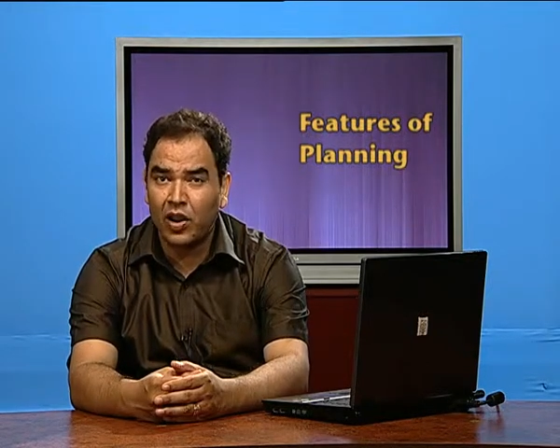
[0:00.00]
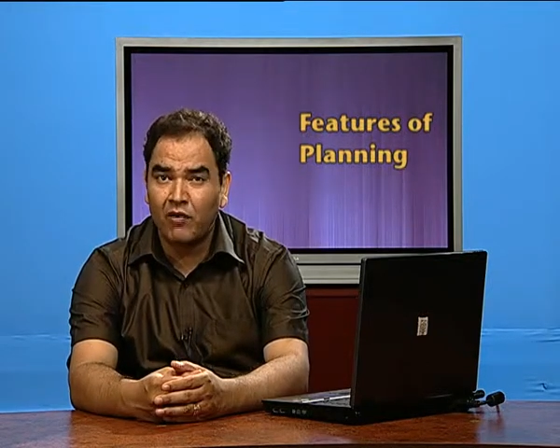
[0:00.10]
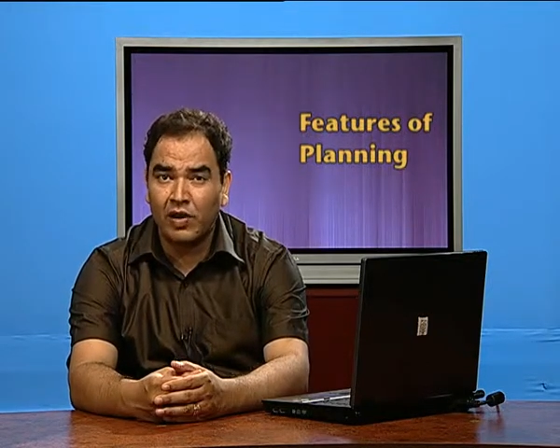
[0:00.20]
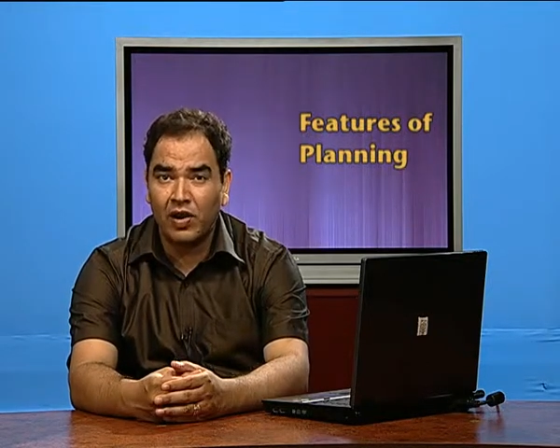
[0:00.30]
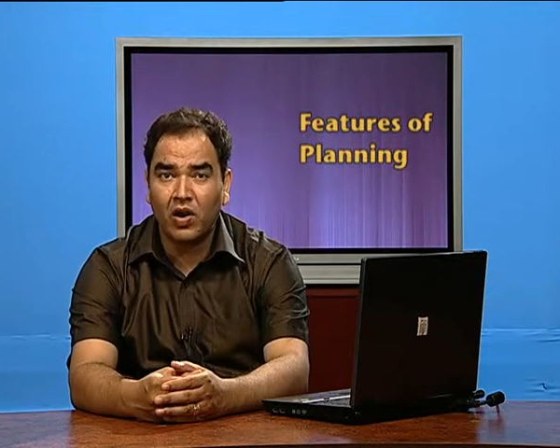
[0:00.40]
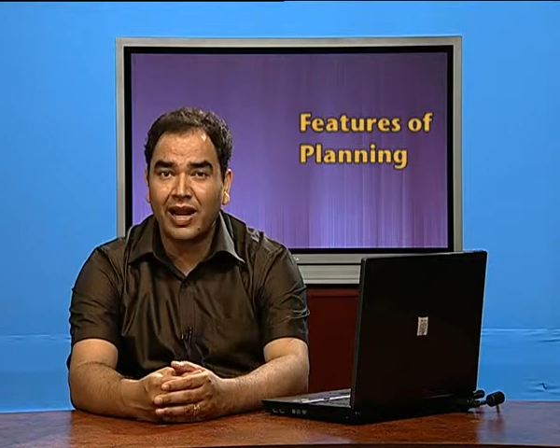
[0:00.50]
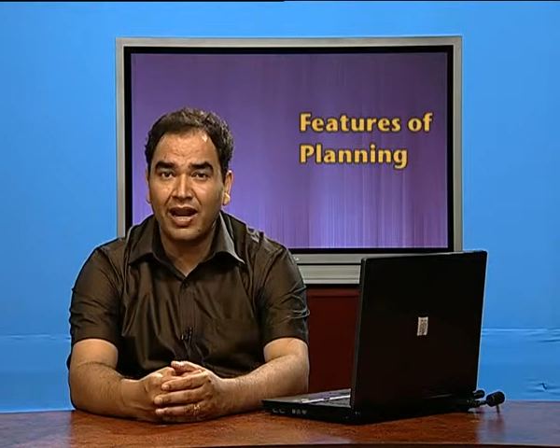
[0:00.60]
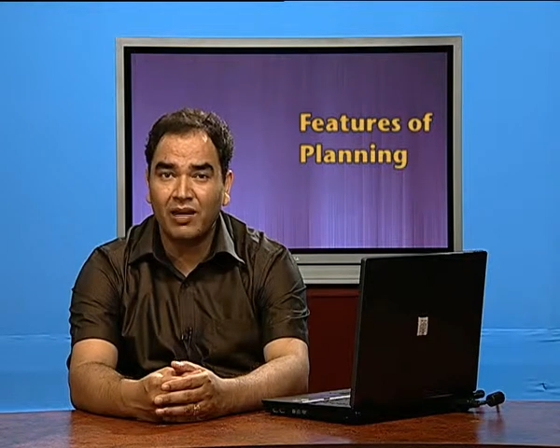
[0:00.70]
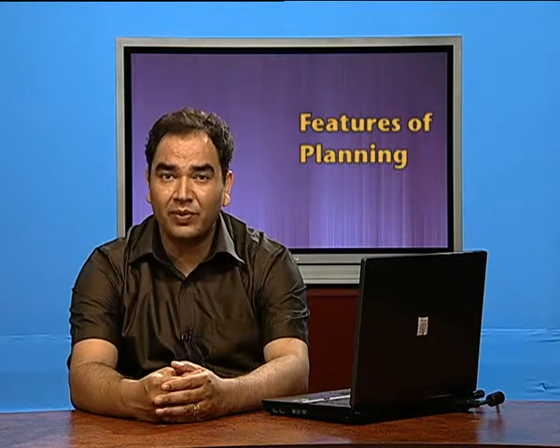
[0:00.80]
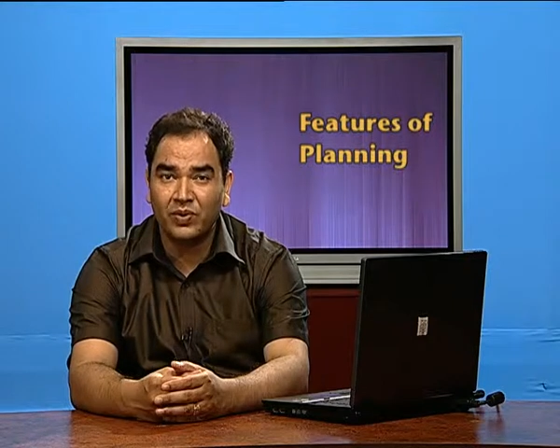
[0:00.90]
will not
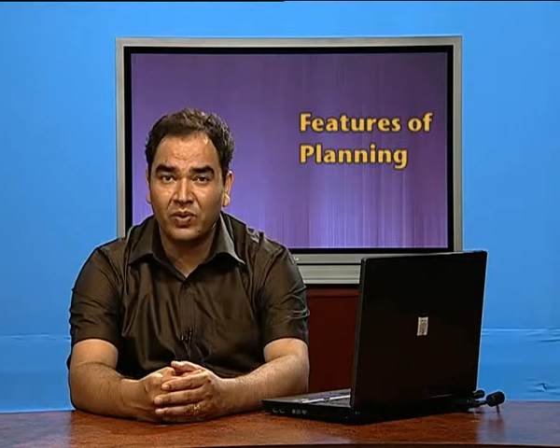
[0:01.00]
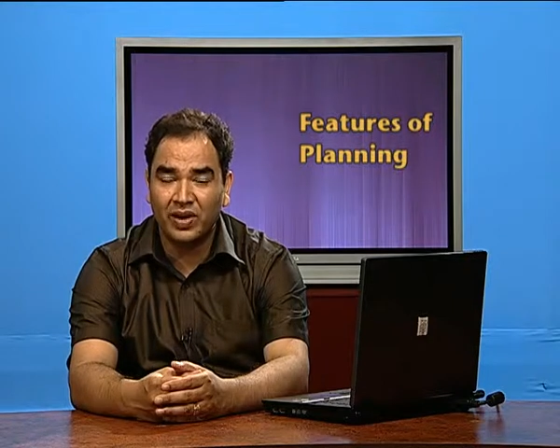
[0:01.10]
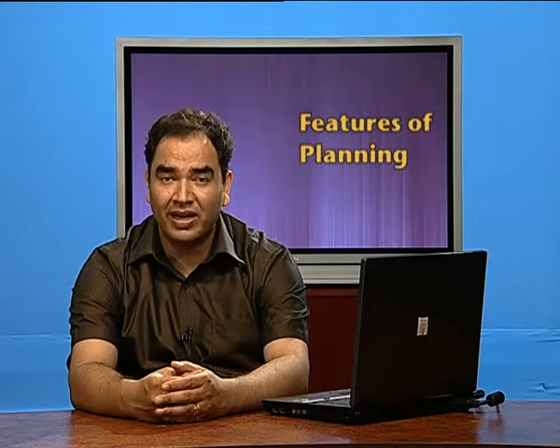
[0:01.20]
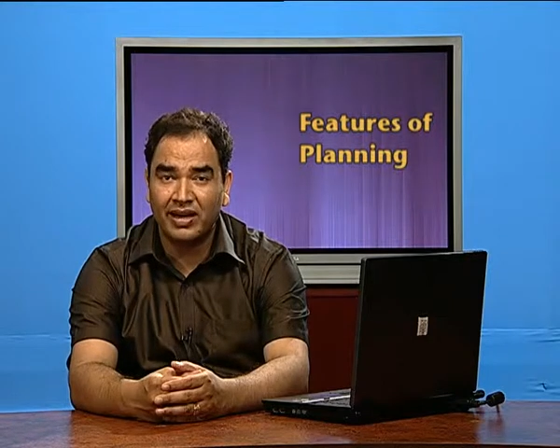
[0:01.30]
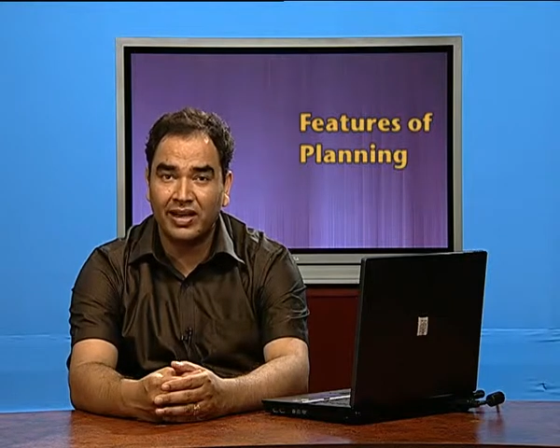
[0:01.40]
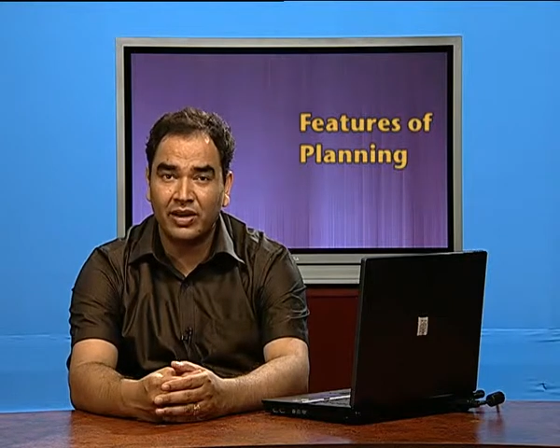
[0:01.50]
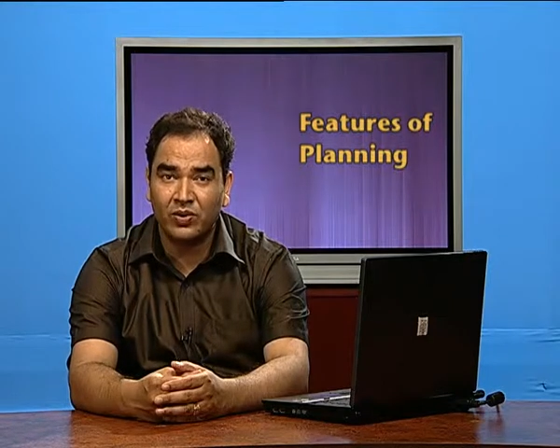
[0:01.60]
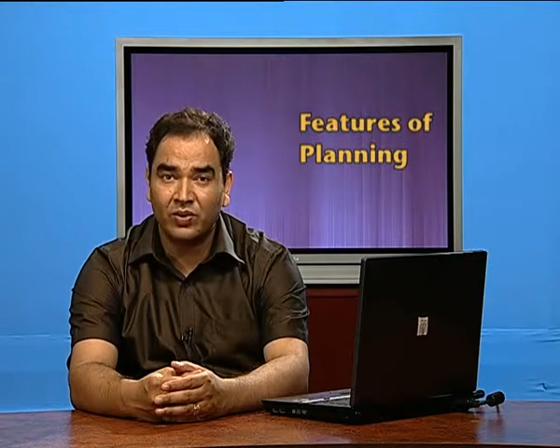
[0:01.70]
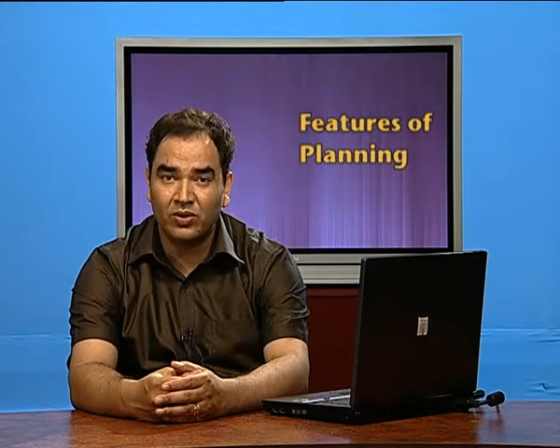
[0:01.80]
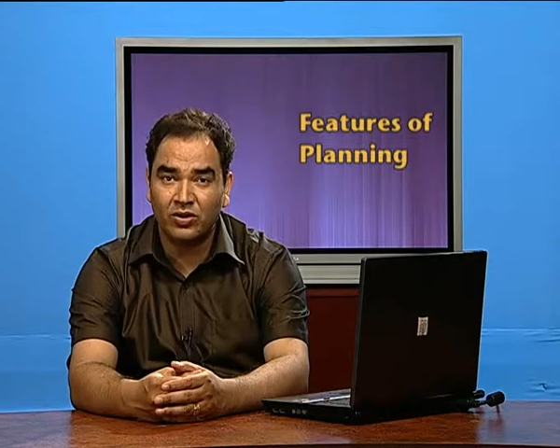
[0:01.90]
help you in taking
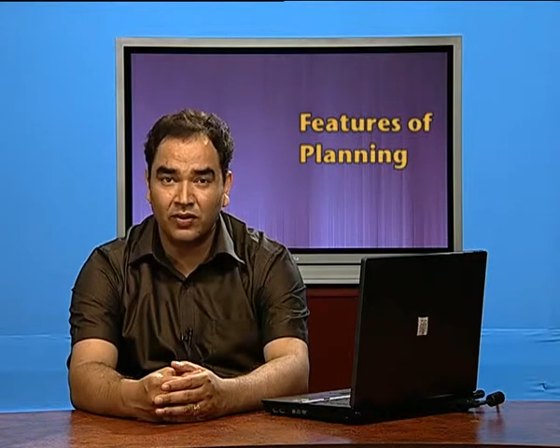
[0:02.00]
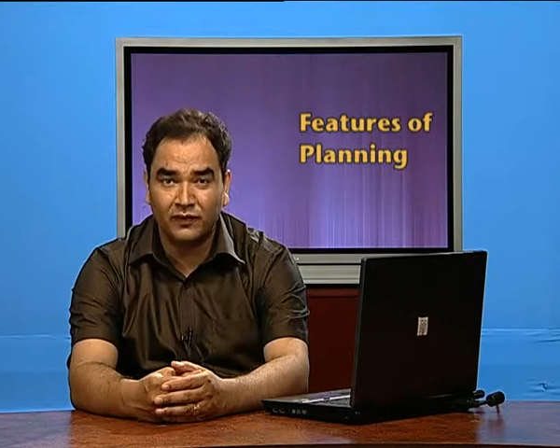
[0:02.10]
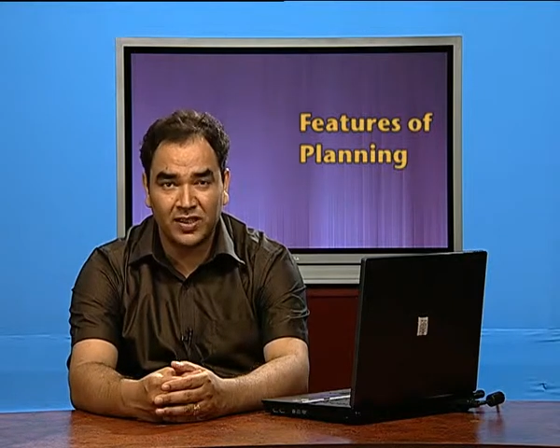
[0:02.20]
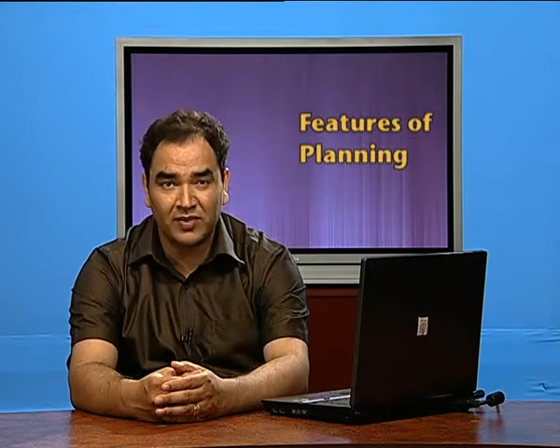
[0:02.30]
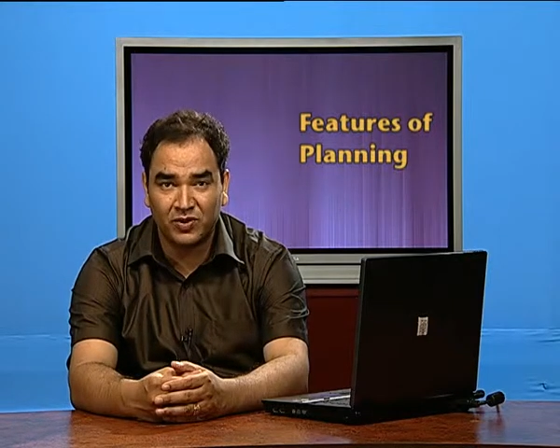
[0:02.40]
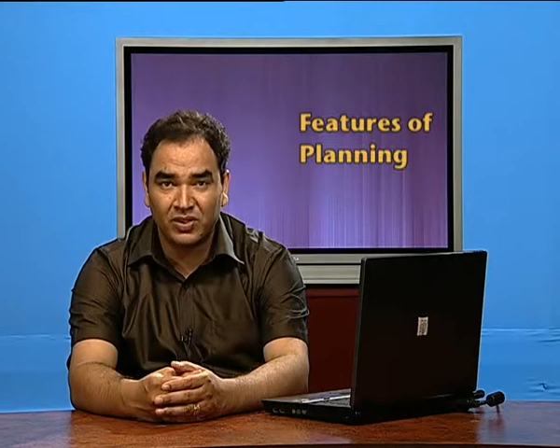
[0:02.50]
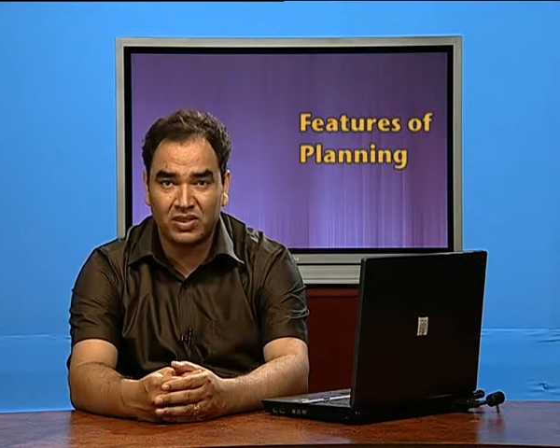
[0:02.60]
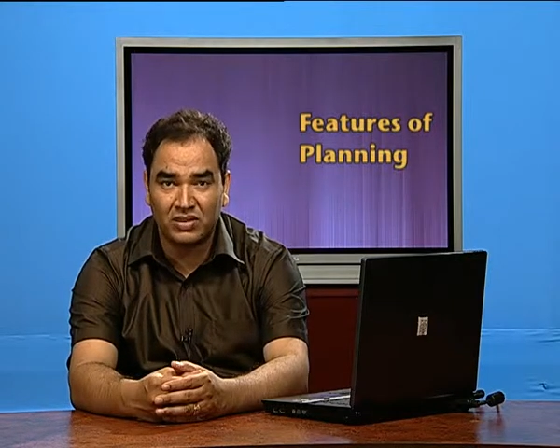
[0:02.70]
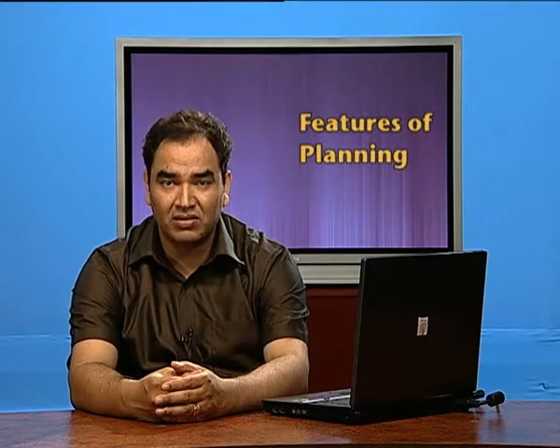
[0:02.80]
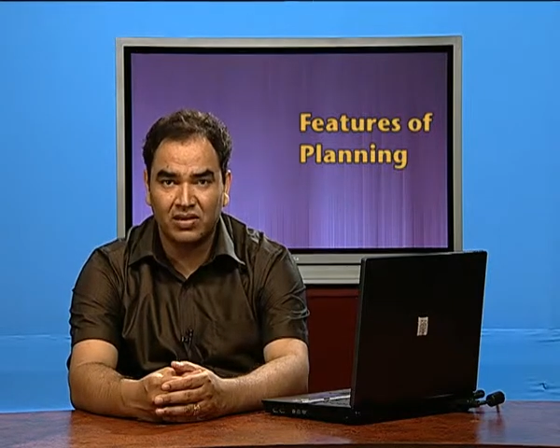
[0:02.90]
you to the first position.